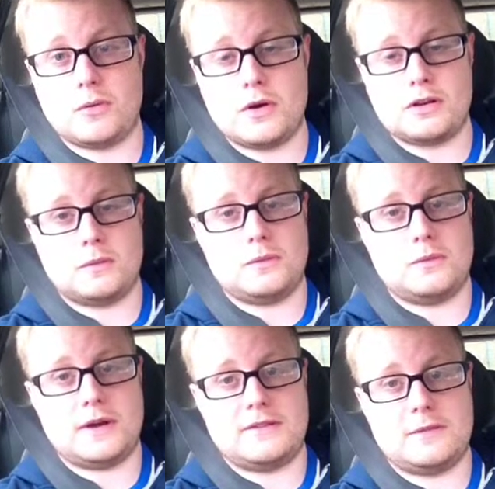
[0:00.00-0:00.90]

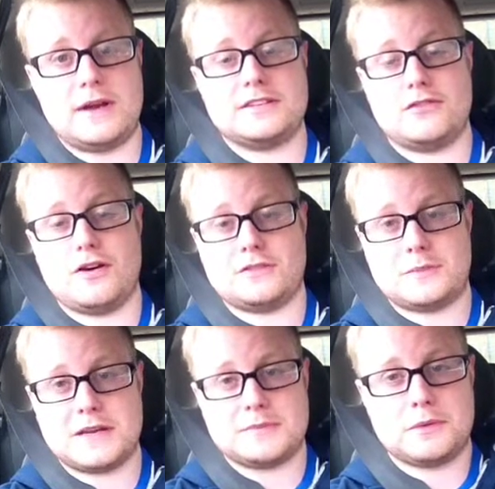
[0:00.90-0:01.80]

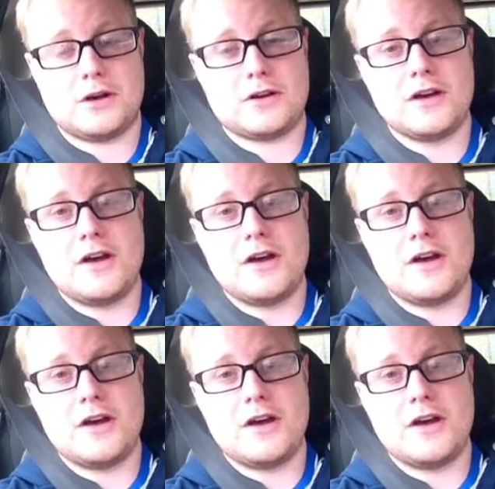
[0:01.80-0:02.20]
wasteofwebspace blog,